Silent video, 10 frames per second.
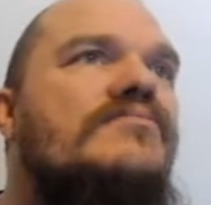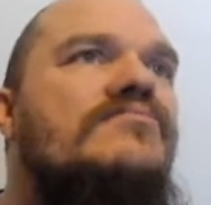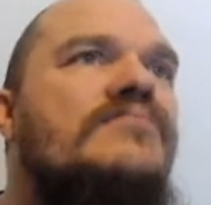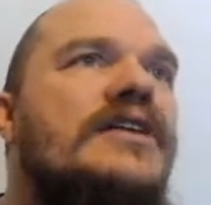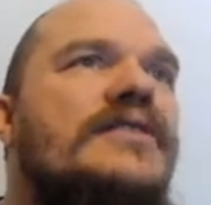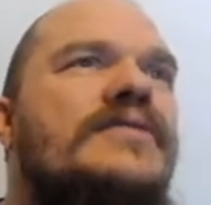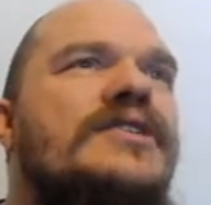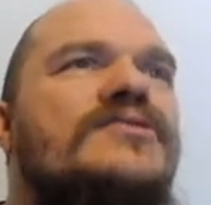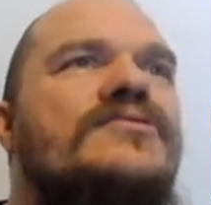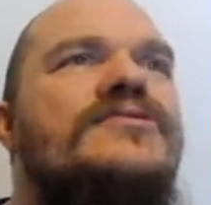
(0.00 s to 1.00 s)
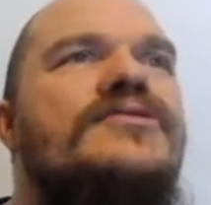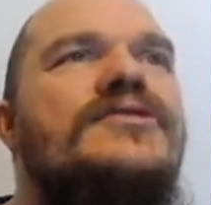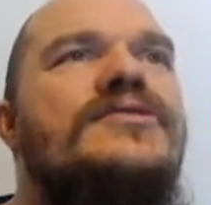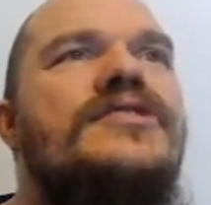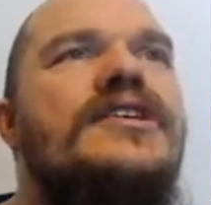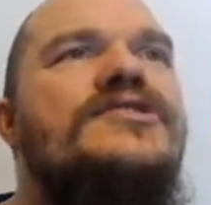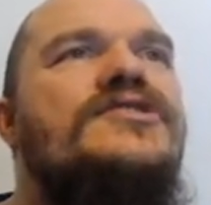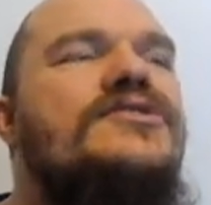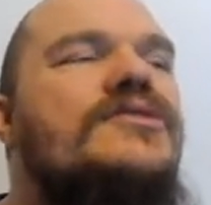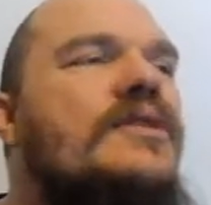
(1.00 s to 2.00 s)
the other V tools and
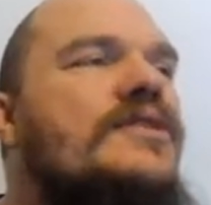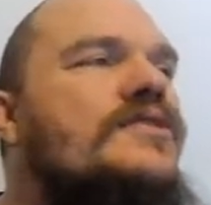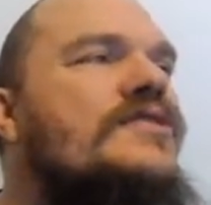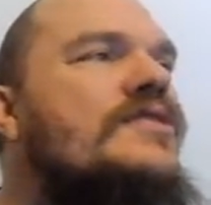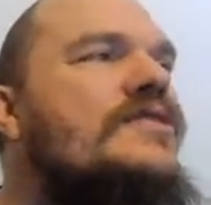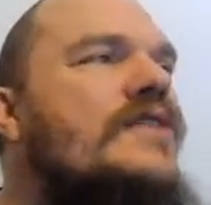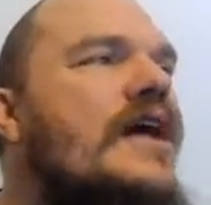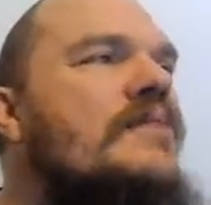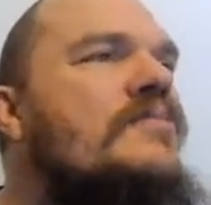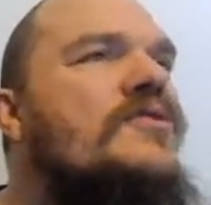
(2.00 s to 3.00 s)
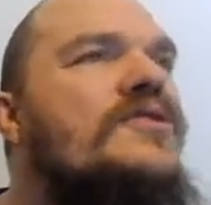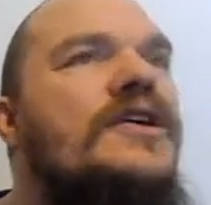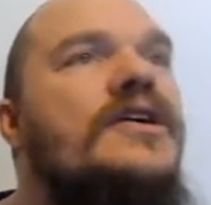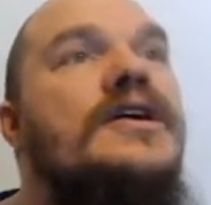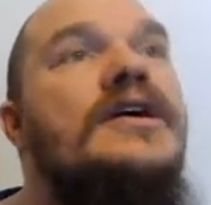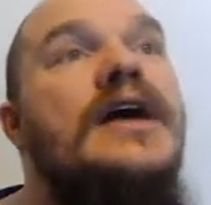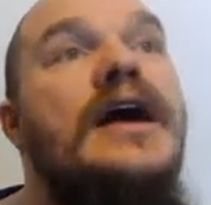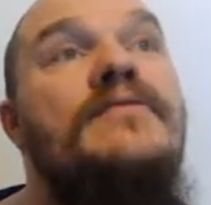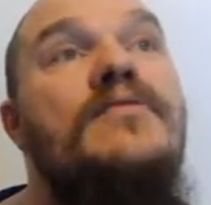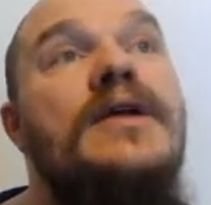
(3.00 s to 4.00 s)
such. The rest isn't that important here.
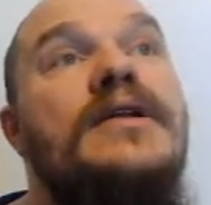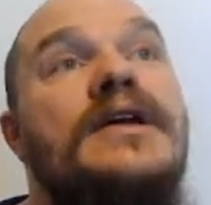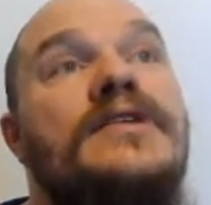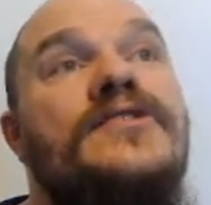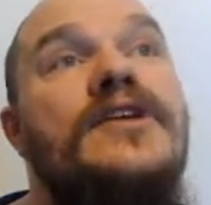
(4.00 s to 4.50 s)
A wonder is though